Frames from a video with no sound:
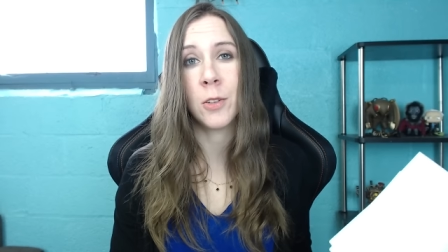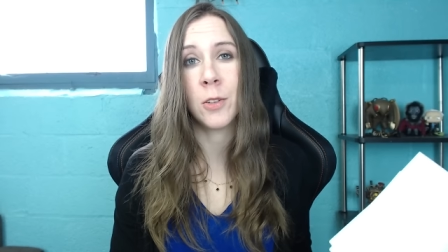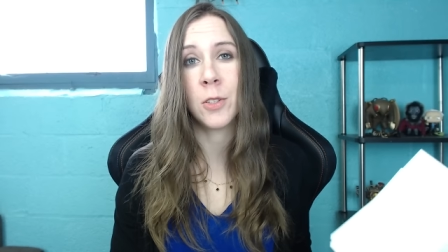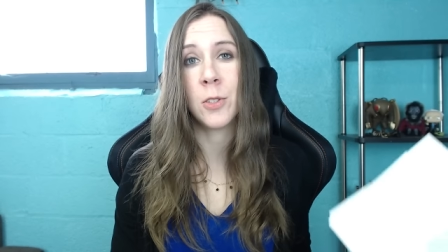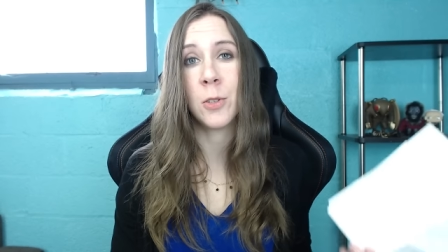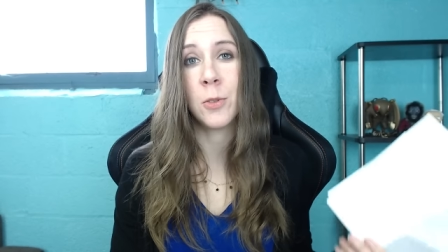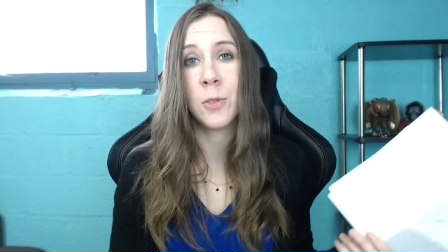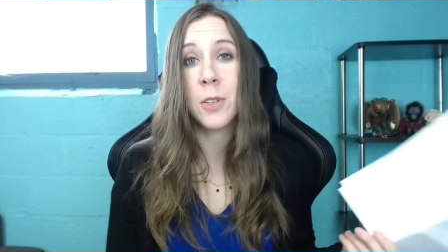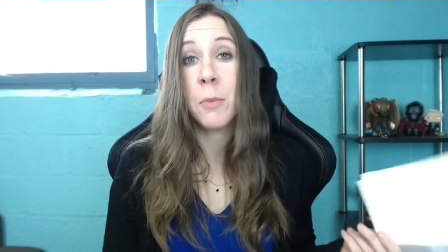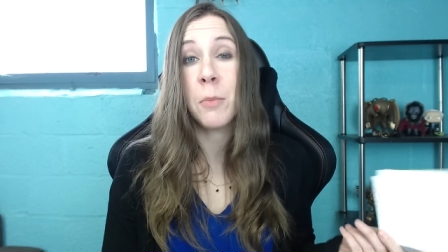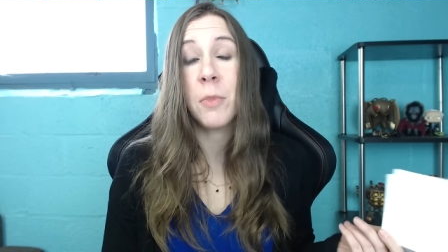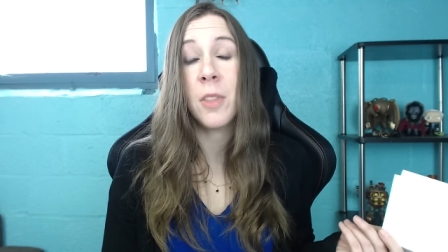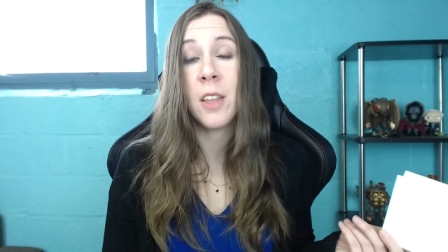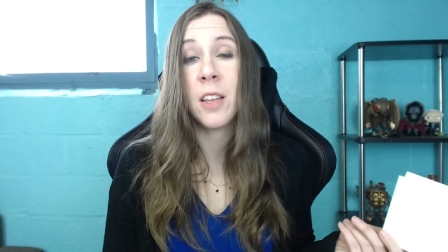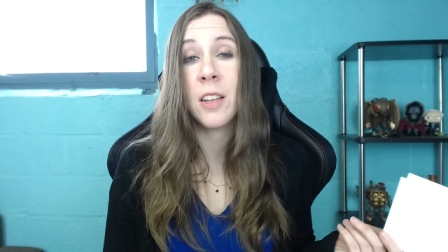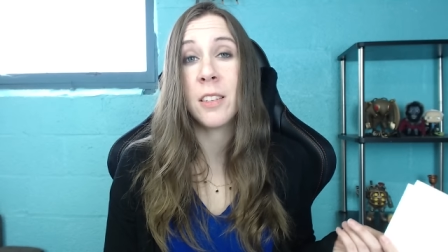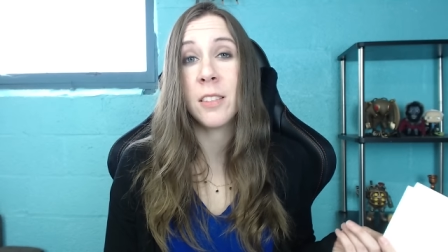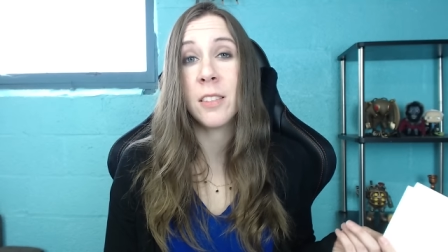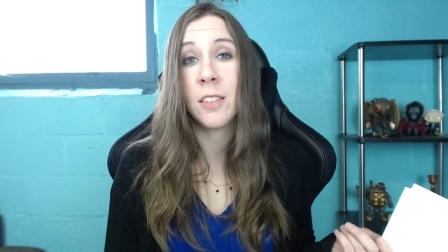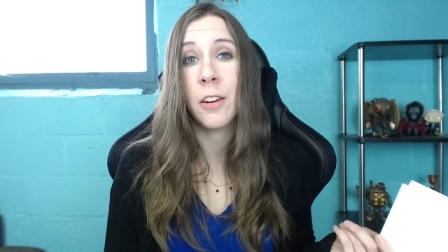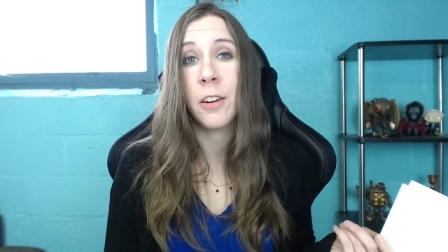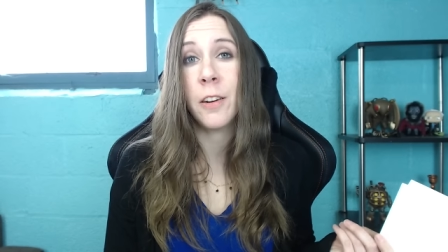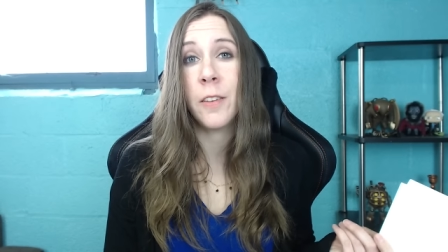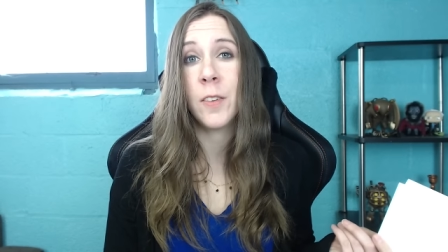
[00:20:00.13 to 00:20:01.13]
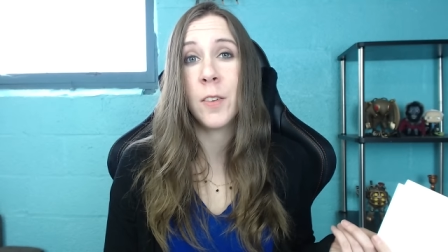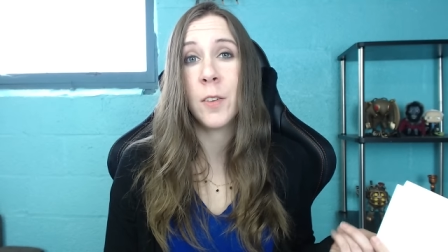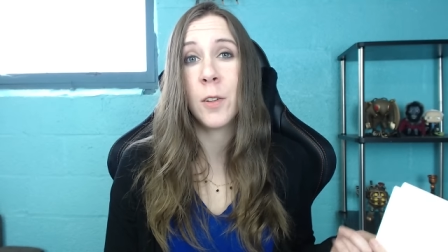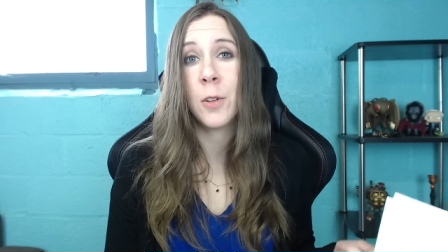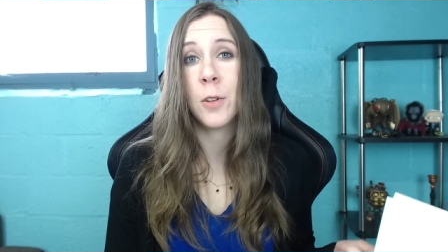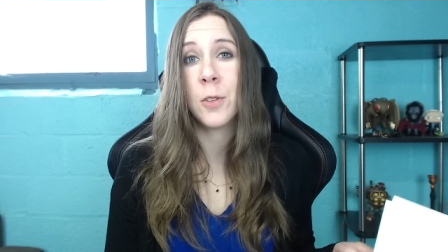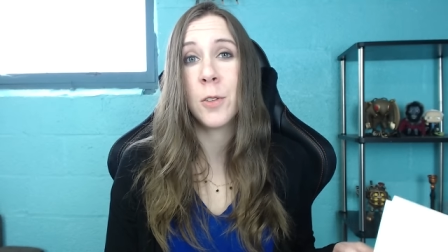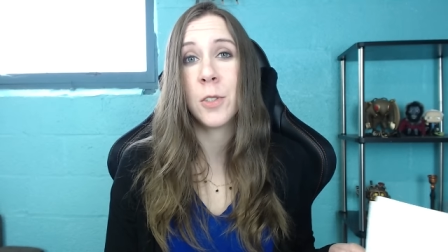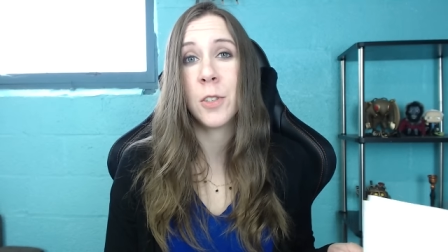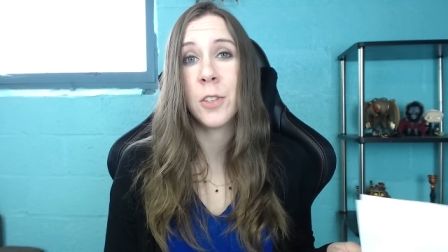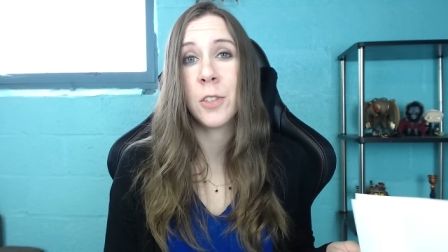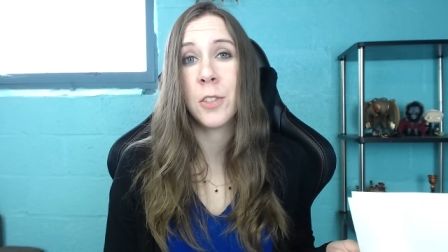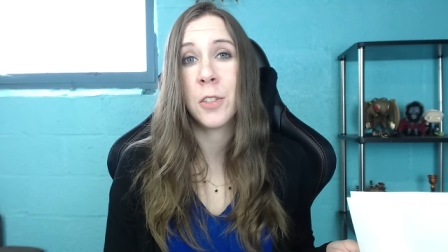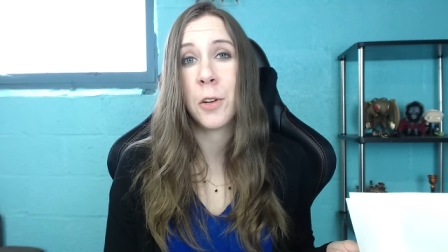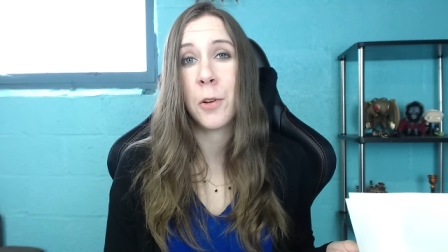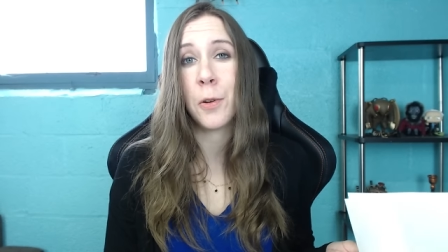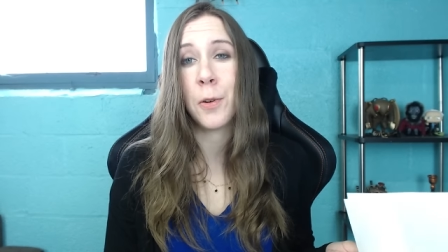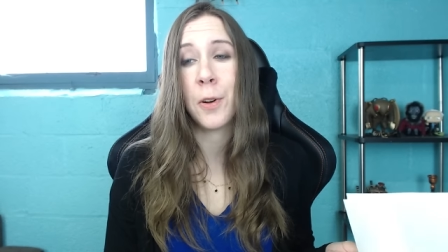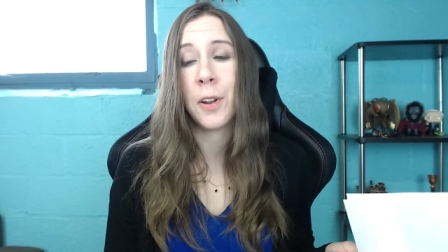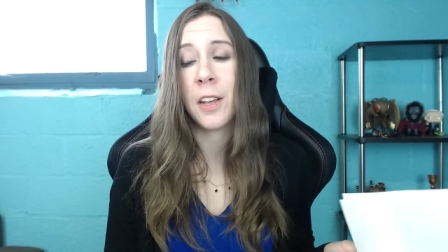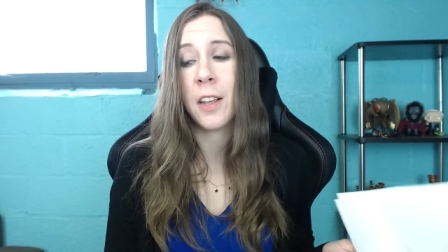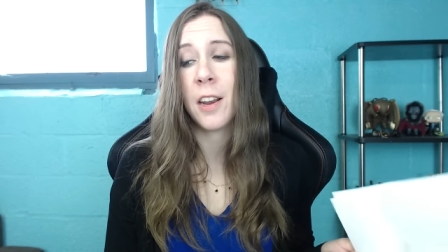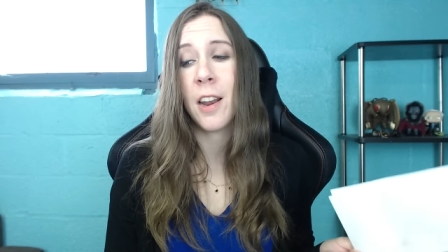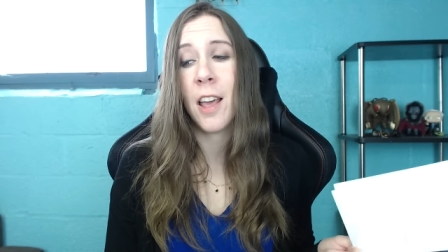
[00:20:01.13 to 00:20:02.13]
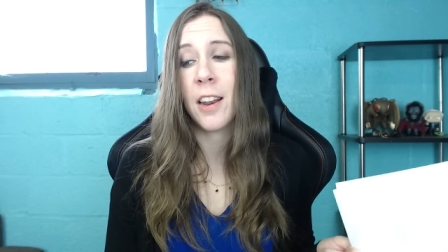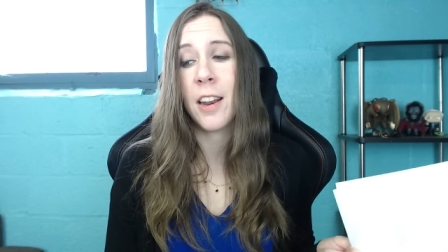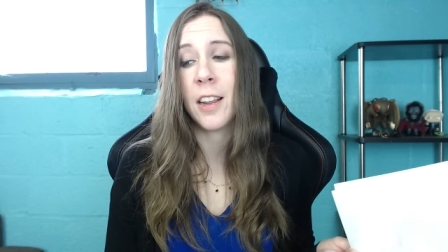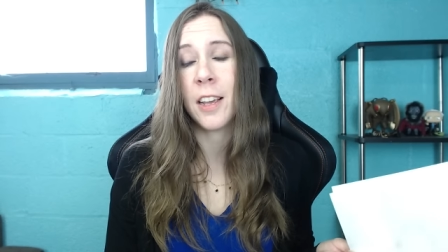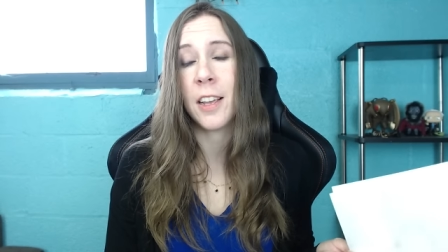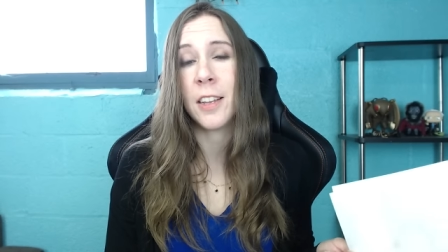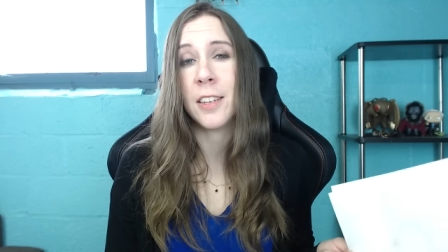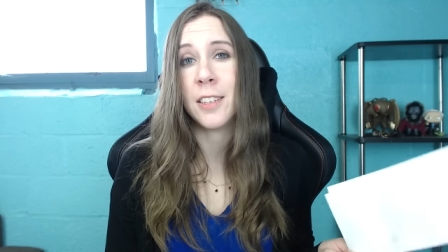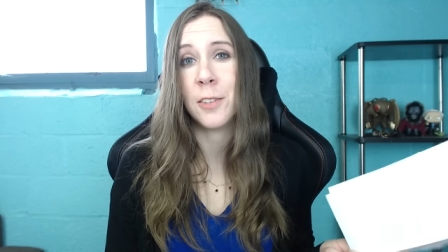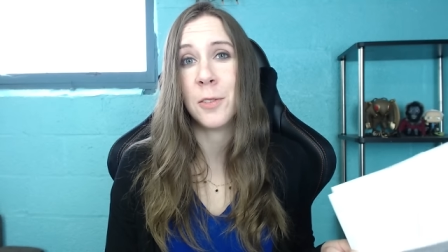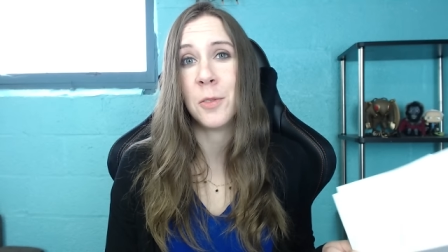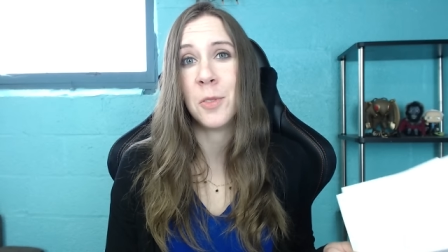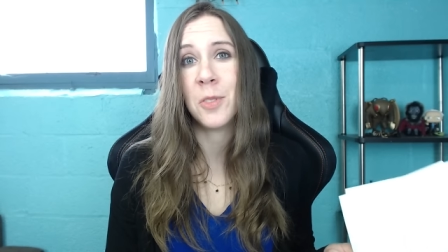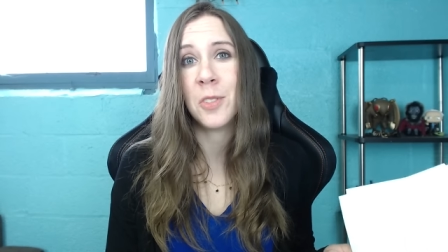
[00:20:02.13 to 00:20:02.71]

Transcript: so some things are even closer to go to Connecticut to,